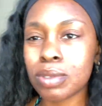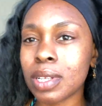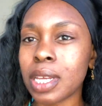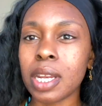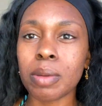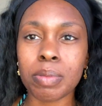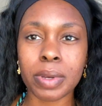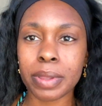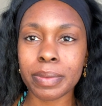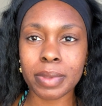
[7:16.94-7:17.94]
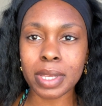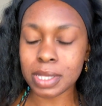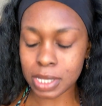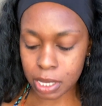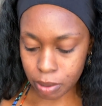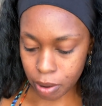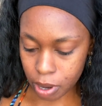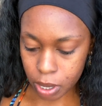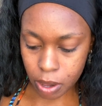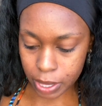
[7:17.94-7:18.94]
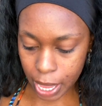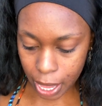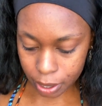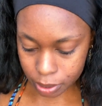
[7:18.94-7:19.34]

clean up with concealer and all that.